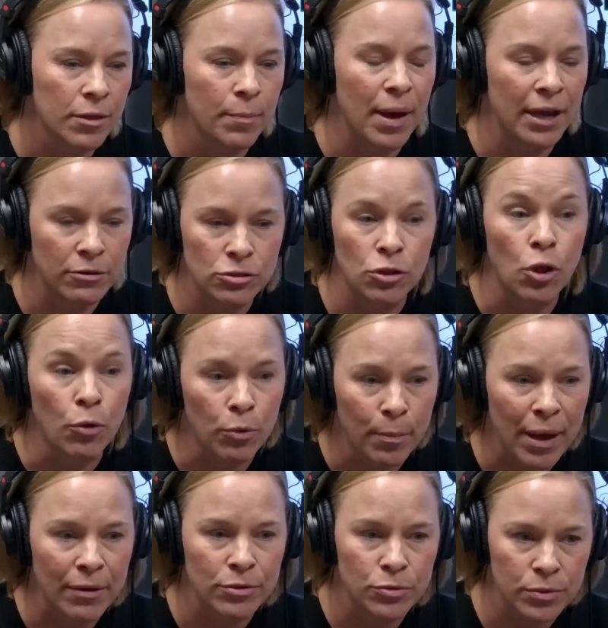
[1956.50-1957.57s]
buyer's loan
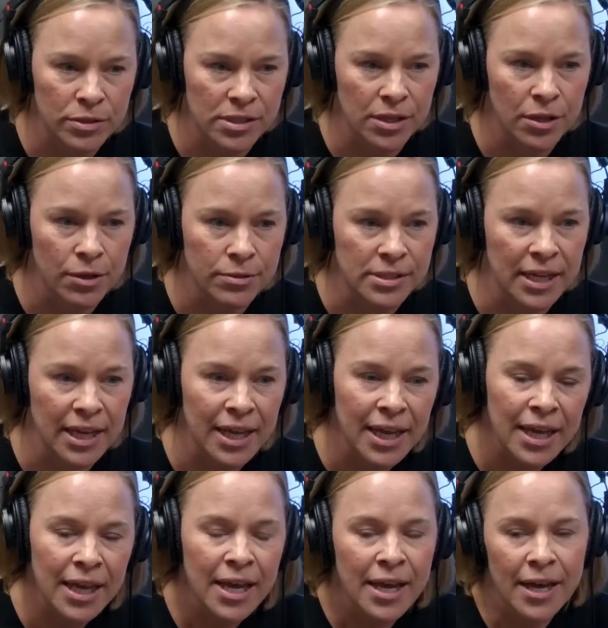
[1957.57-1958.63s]
amount towards the closing.
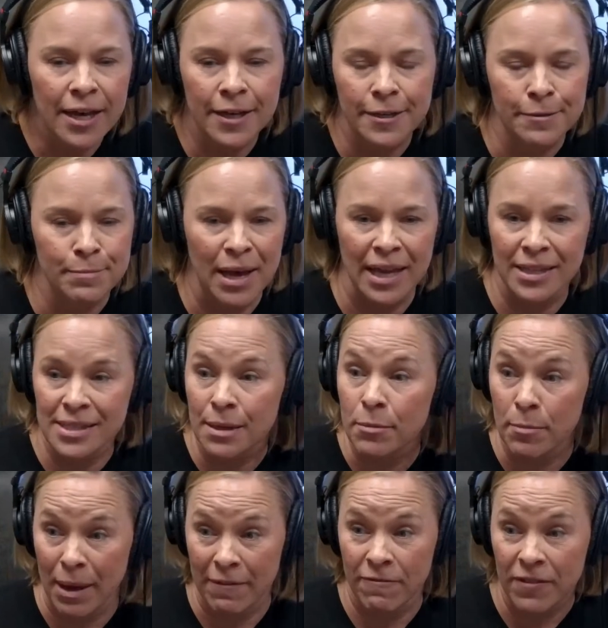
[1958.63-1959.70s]
On some of
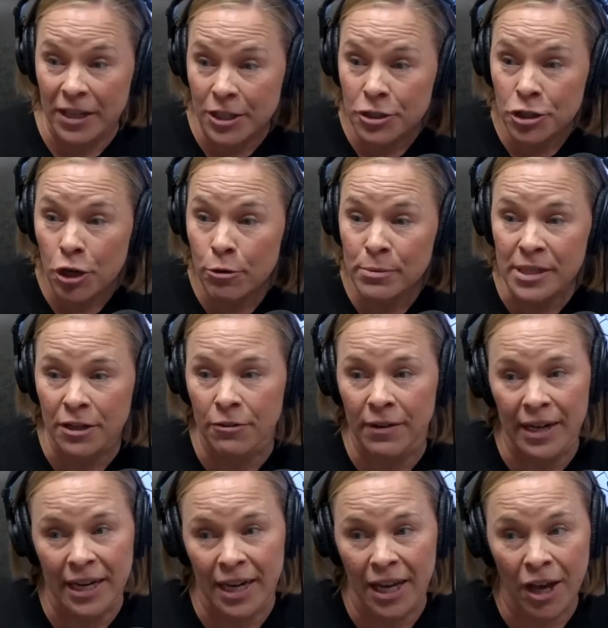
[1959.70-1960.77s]
my finished homes that are
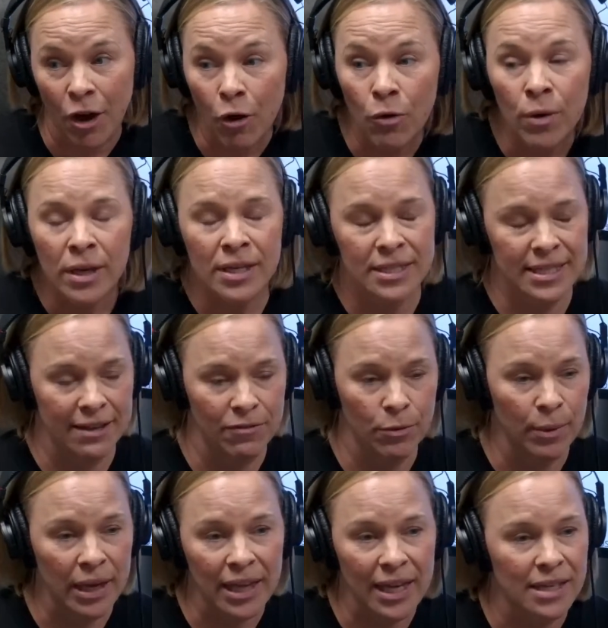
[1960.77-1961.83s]
ready to go, David
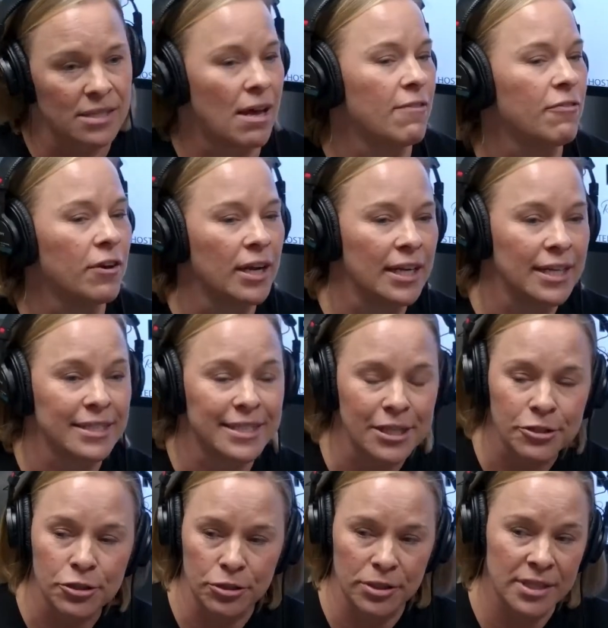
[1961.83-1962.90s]
Weekley is offering an
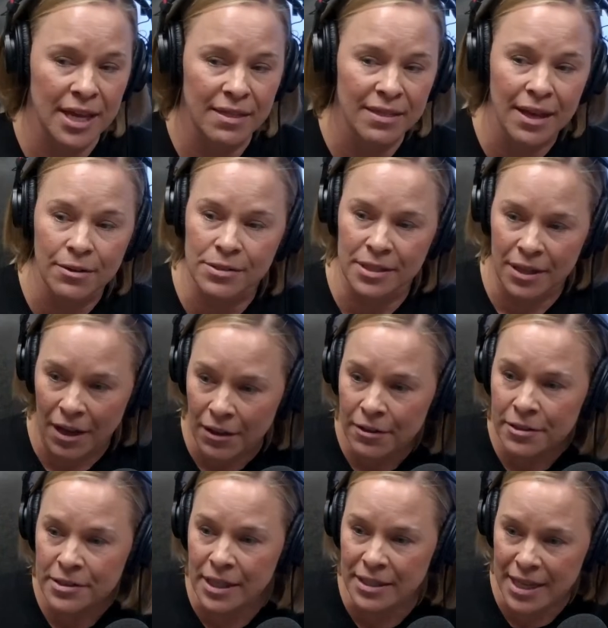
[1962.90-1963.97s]
additional
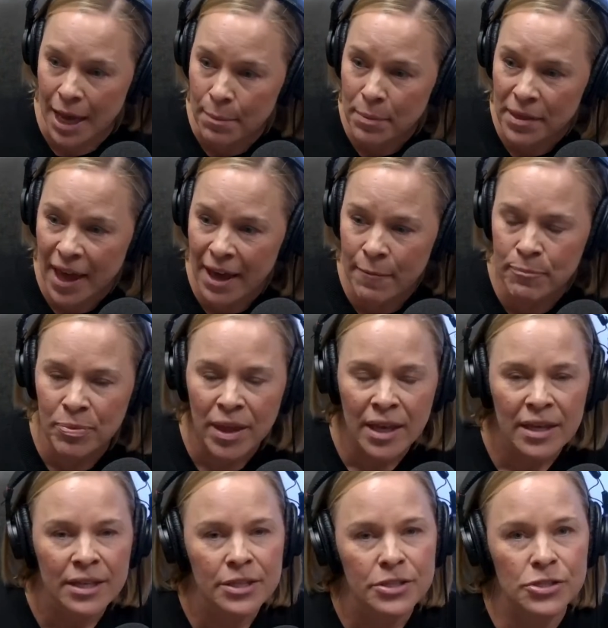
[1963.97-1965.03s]
$10,000 on top of that.
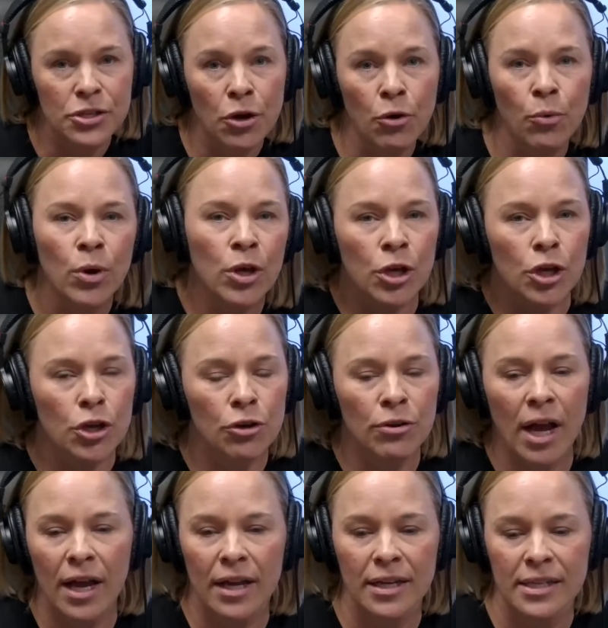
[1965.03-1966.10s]
So you're
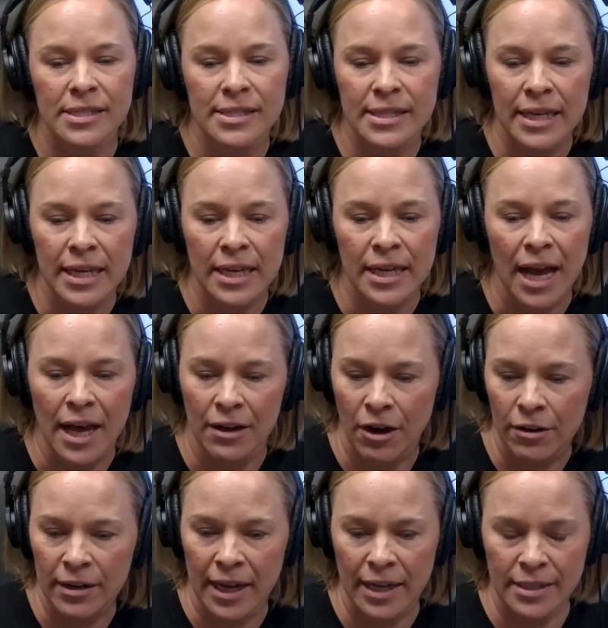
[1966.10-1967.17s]
not going to see on
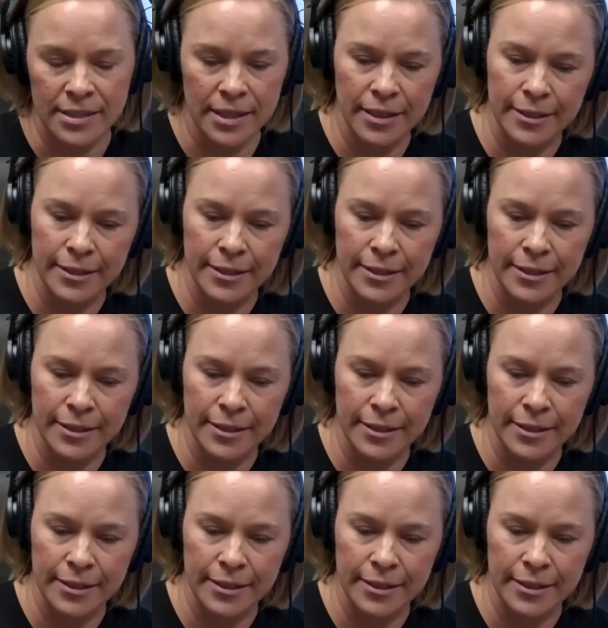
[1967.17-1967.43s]
our end,